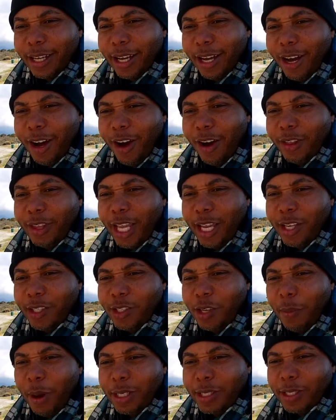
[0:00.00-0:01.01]
Oh, thank you so
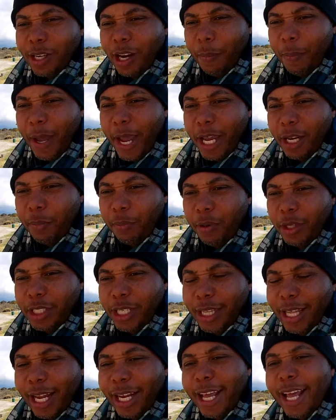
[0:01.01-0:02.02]
much, Son of Pain. Appreciate
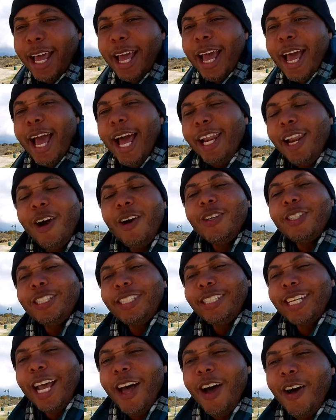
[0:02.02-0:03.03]
that. Hello,
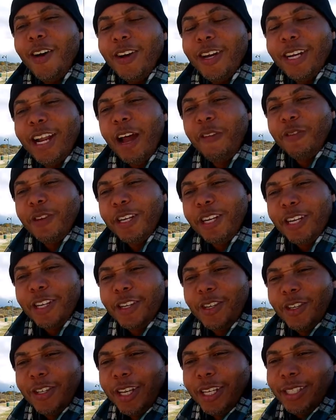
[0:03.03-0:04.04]
Shell. Good
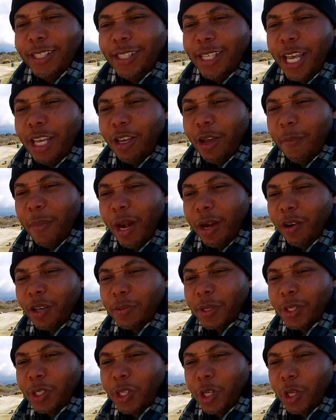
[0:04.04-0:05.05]
afternoon. Good seeing you. Merry
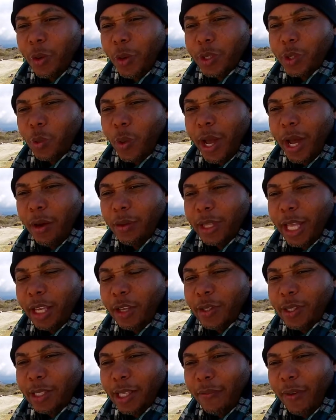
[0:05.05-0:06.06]
Christmas to you as well. Thank
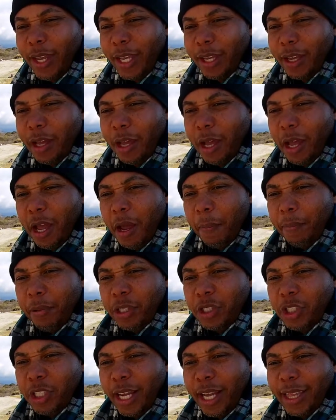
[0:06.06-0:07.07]
you, Civic.
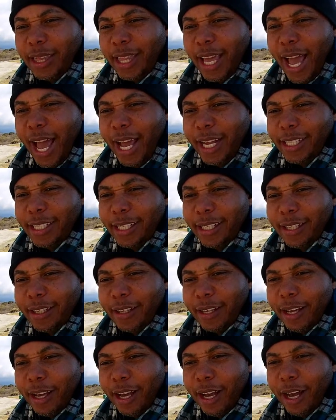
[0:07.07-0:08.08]
Appreciate that.
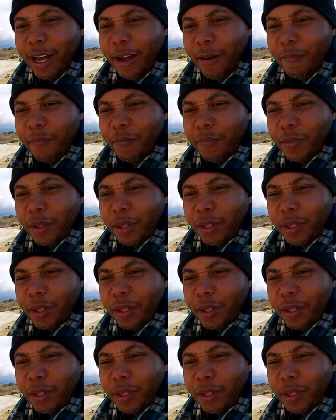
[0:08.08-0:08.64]
Um,